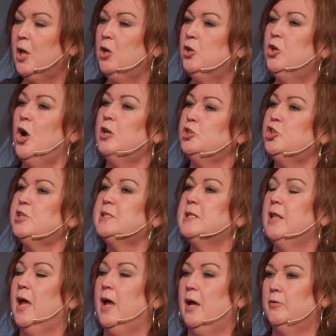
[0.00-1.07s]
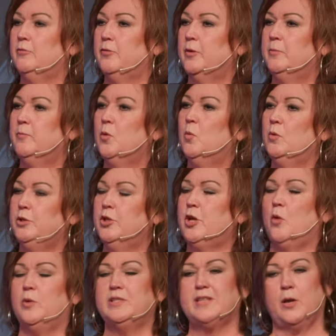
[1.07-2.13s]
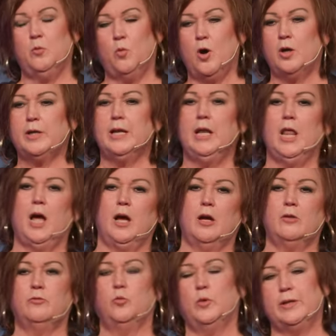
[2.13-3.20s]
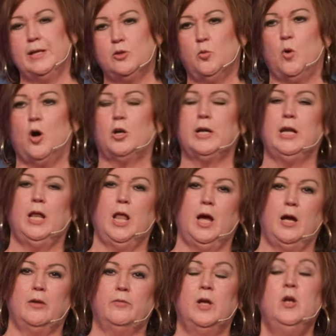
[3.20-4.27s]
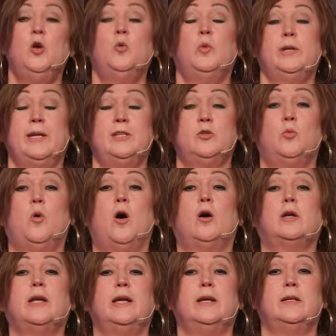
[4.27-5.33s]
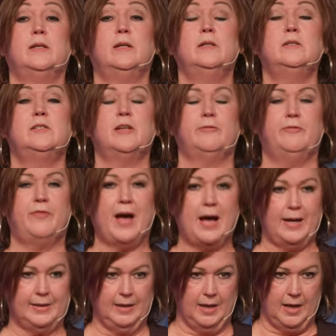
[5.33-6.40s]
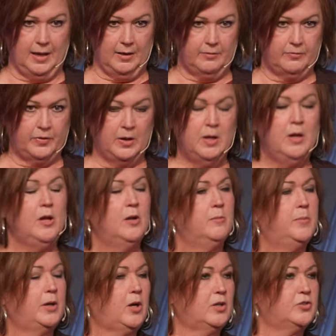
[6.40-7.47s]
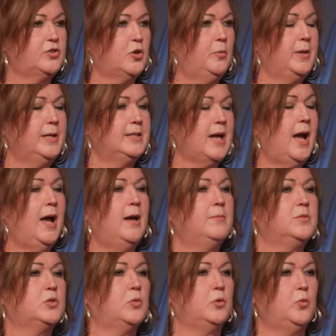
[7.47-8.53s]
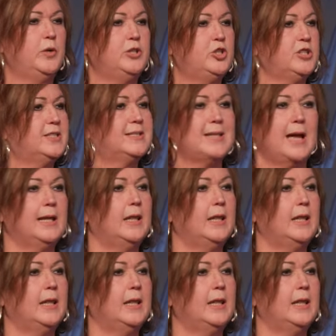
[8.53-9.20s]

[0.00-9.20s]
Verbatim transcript: not just love. You know, we say walk in love. We need to walk in love. We need to walk in divine love. Because so many times when we just say